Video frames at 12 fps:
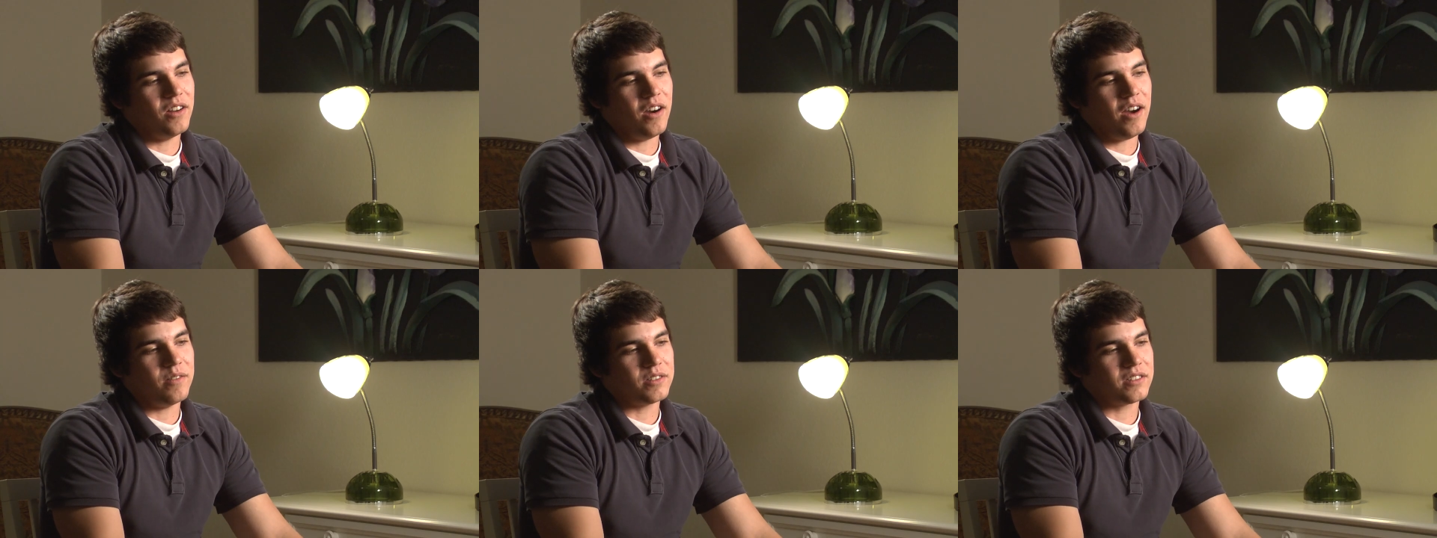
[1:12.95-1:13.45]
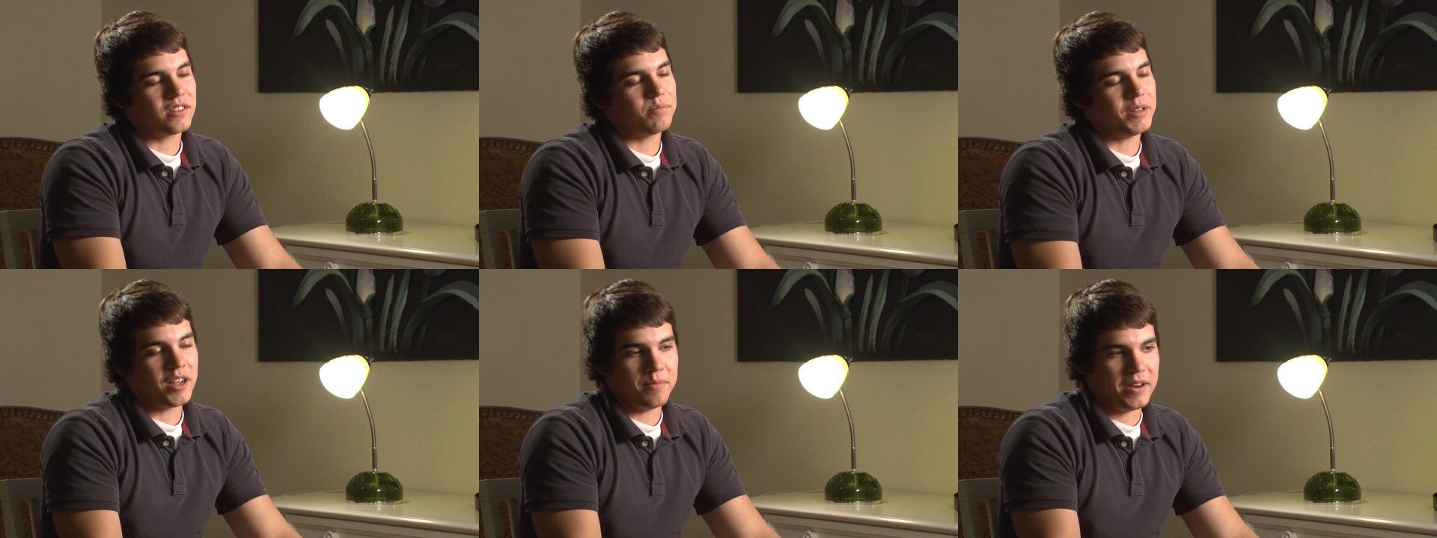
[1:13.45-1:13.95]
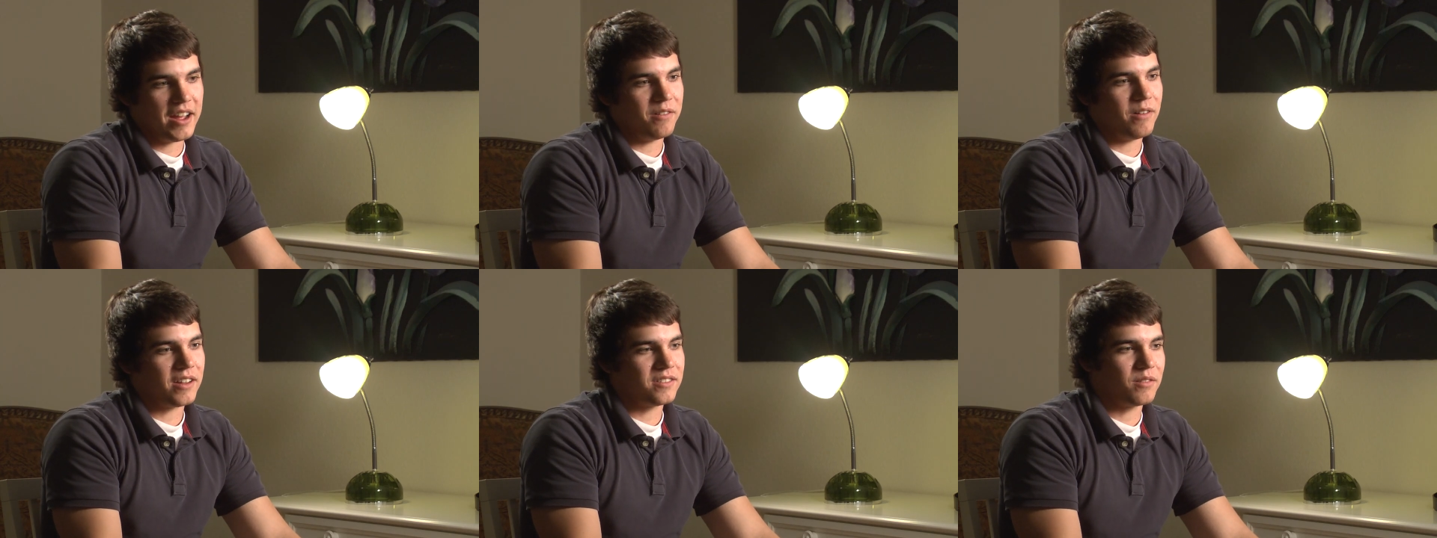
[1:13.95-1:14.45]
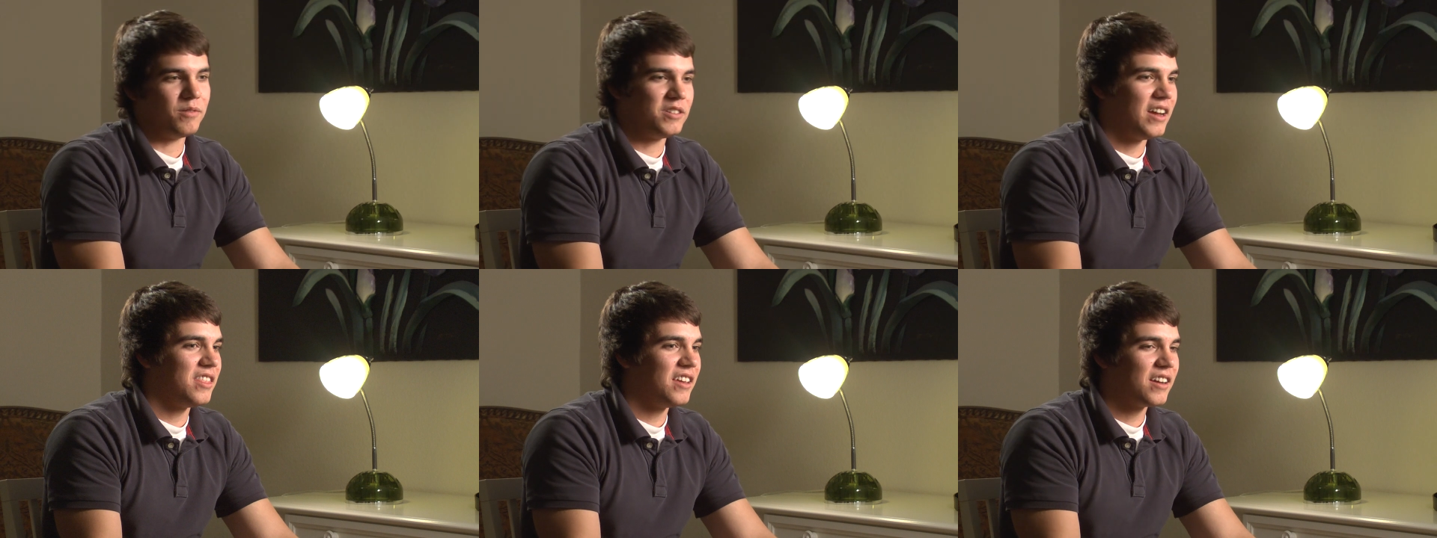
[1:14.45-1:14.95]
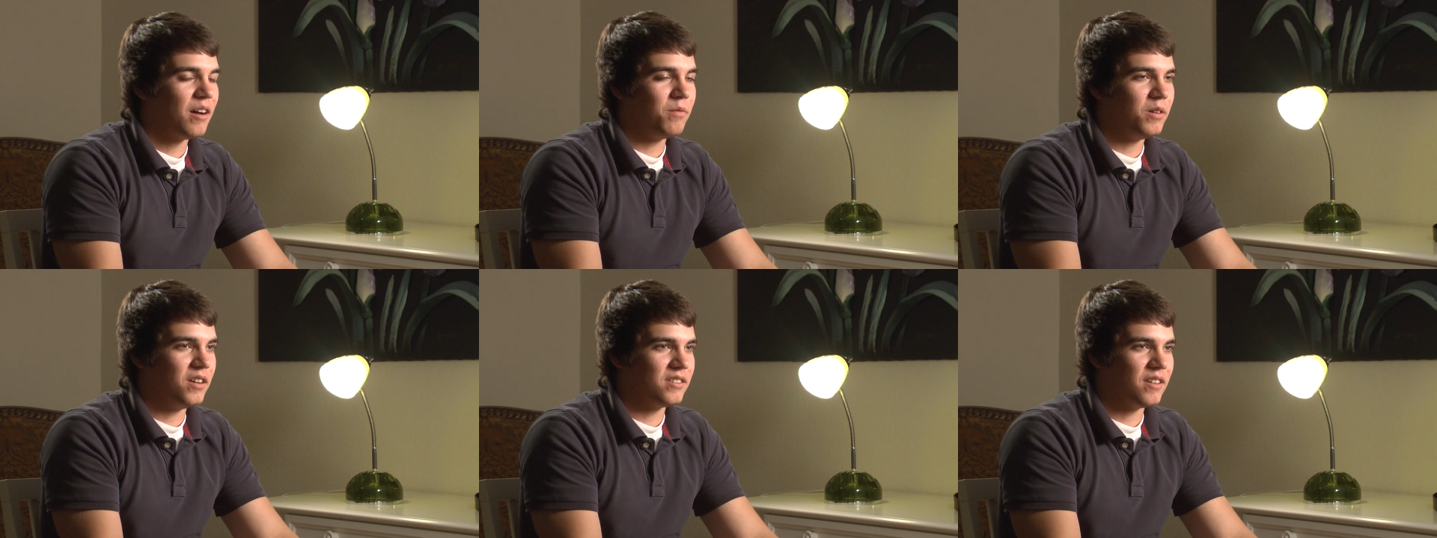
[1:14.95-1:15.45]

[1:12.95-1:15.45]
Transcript: know, I was becoming anorexic, which I think I was.